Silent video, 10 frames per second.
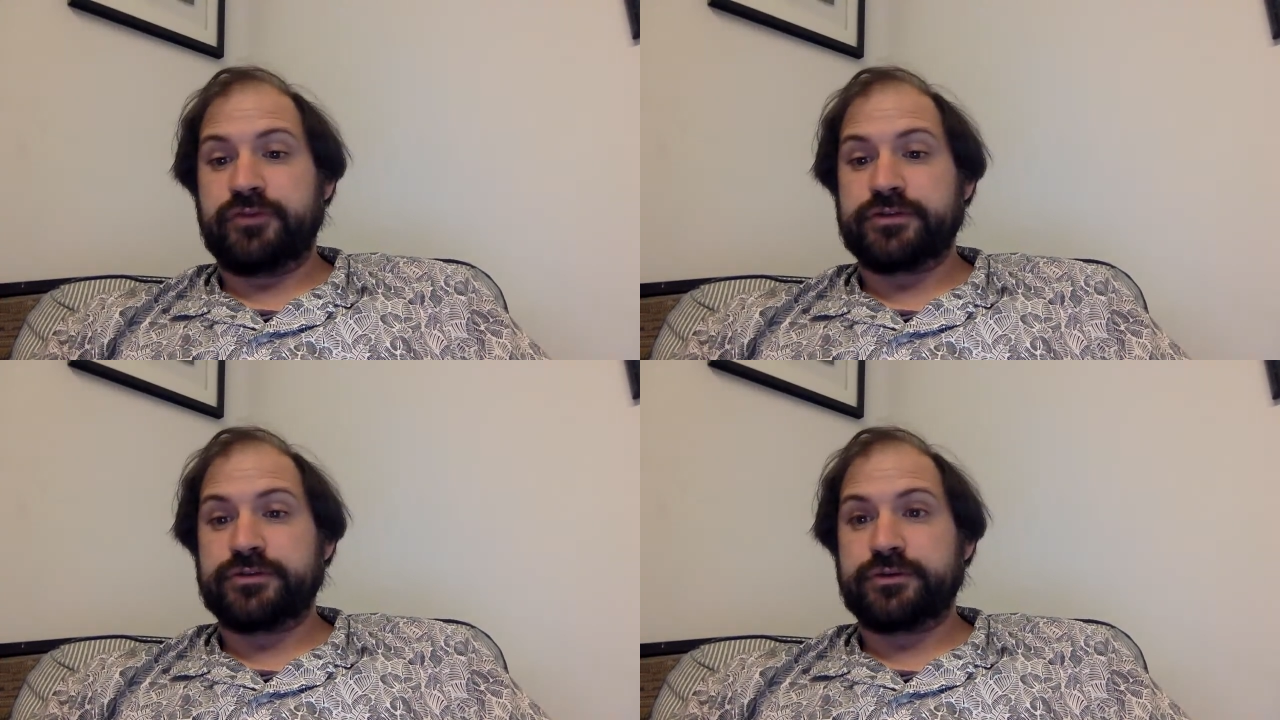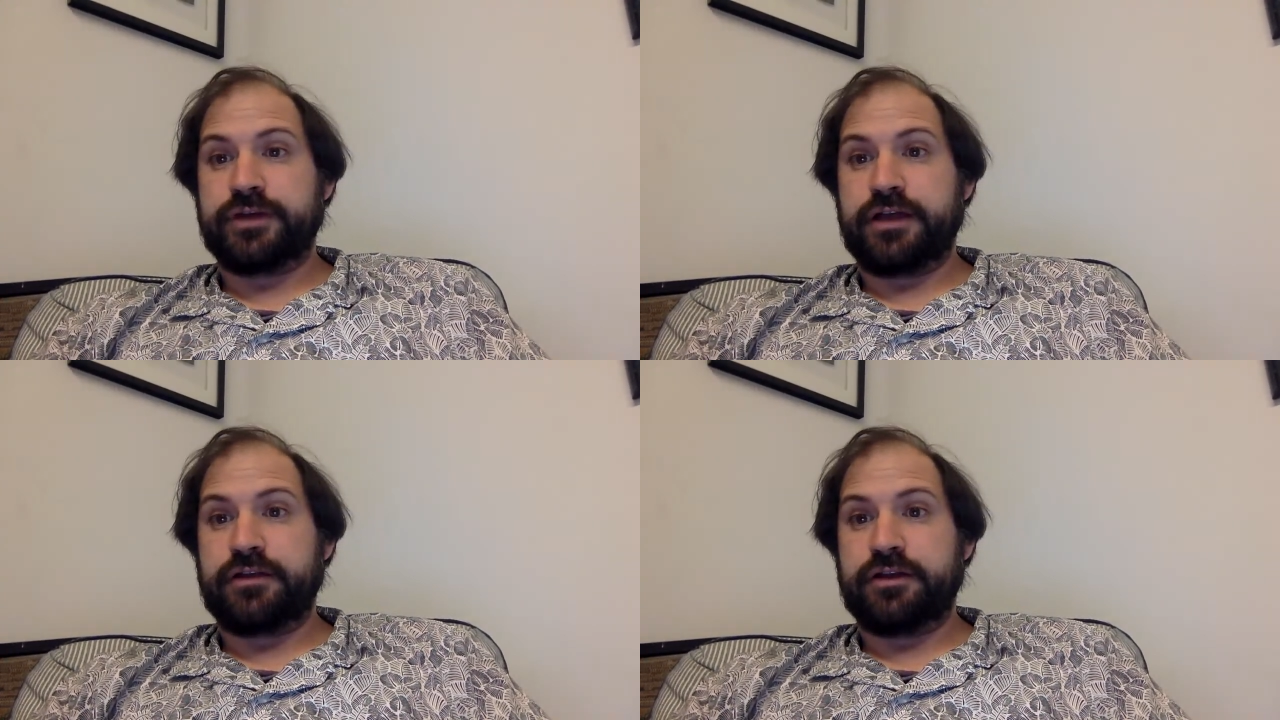
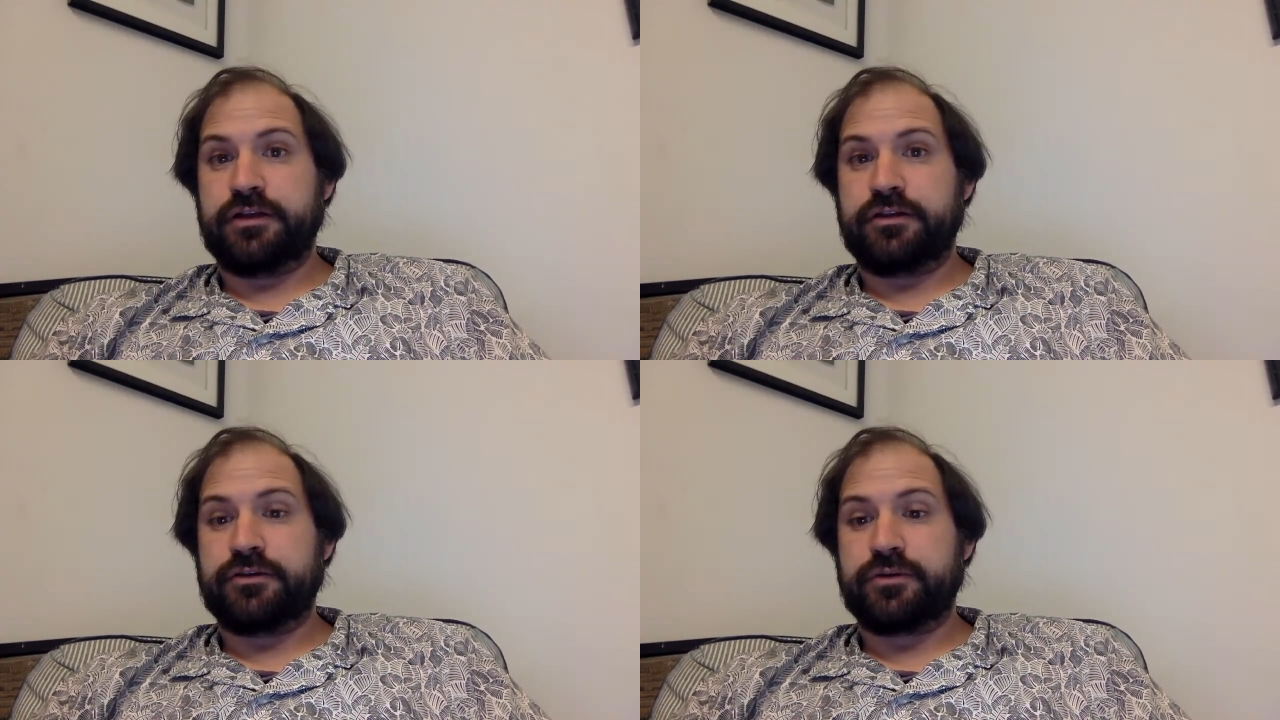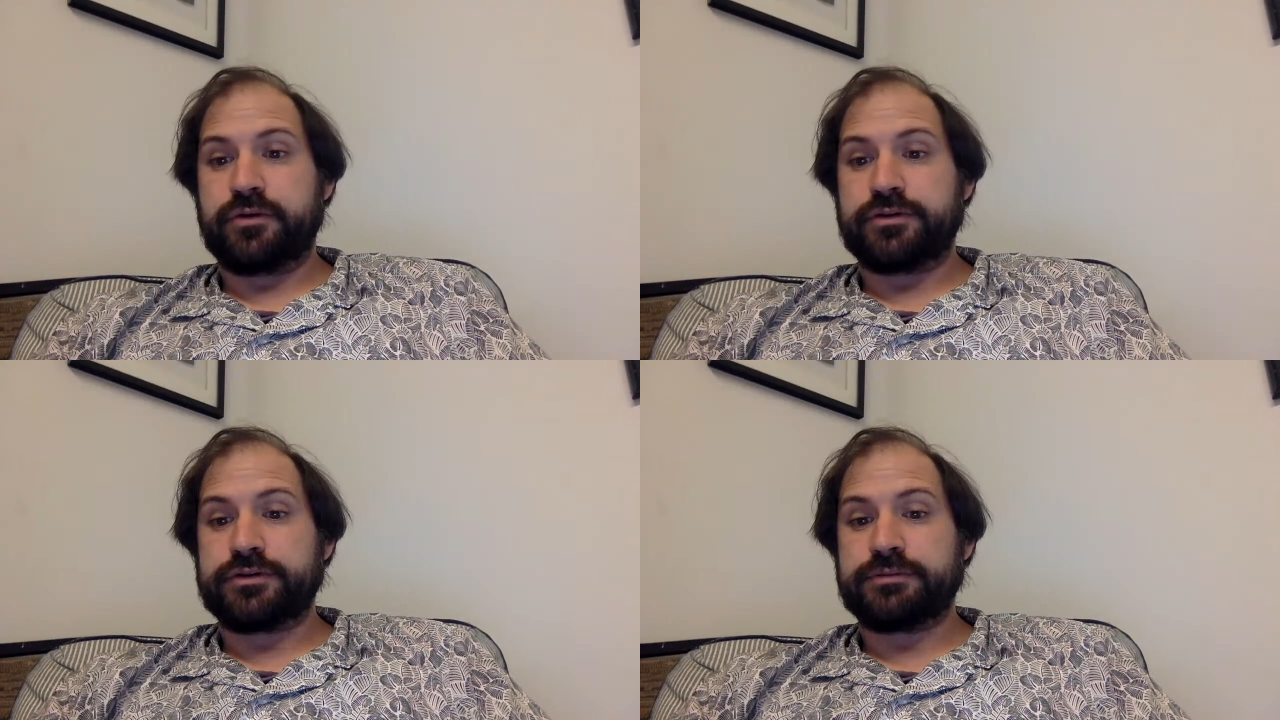fossoriality in other
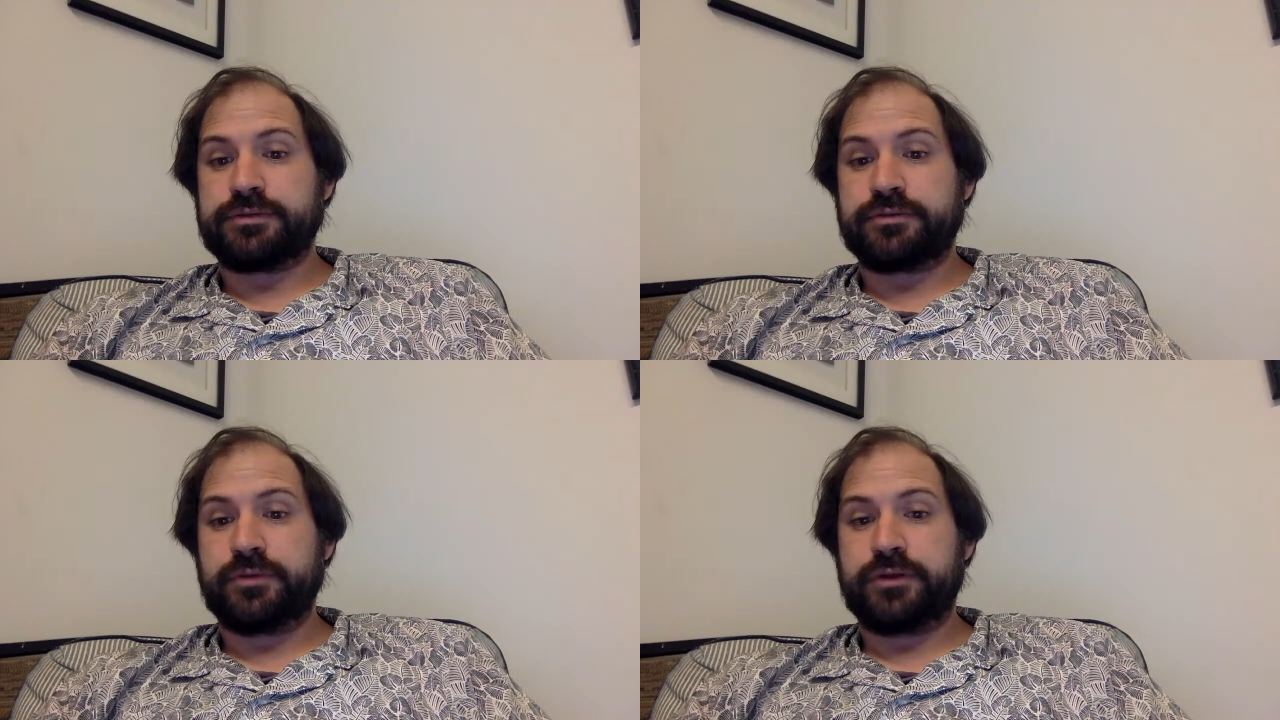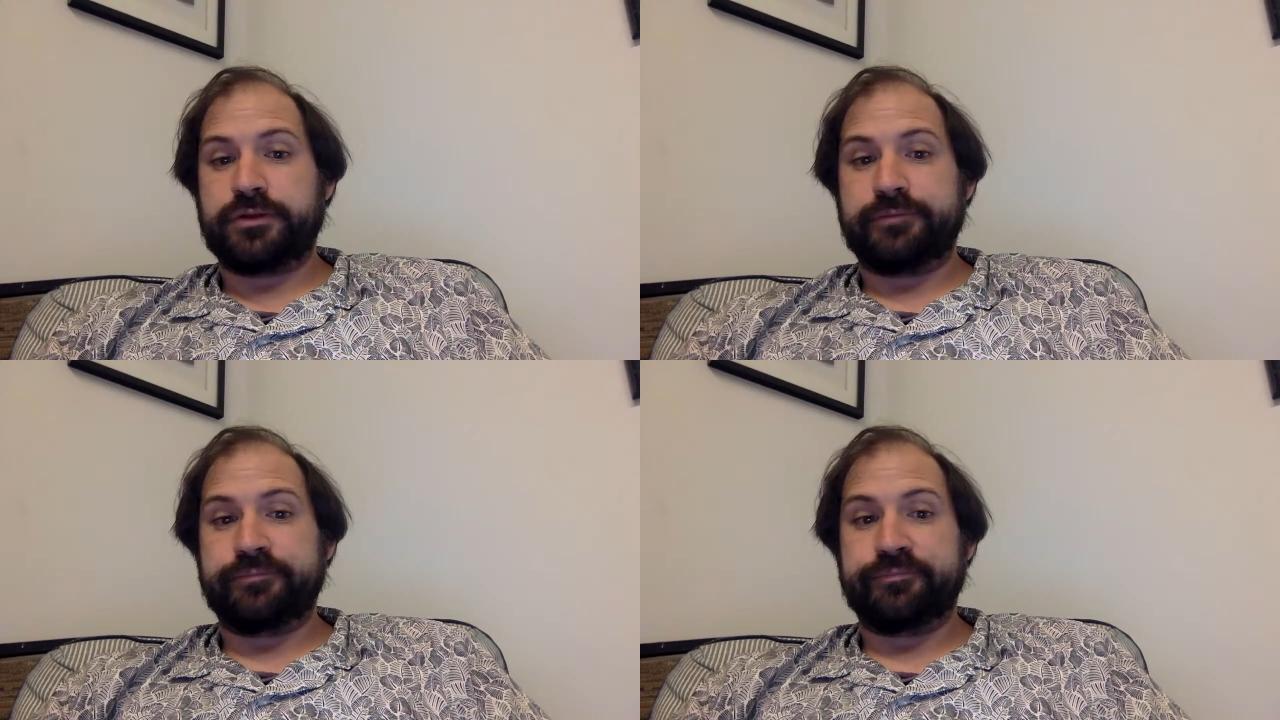organisms as well.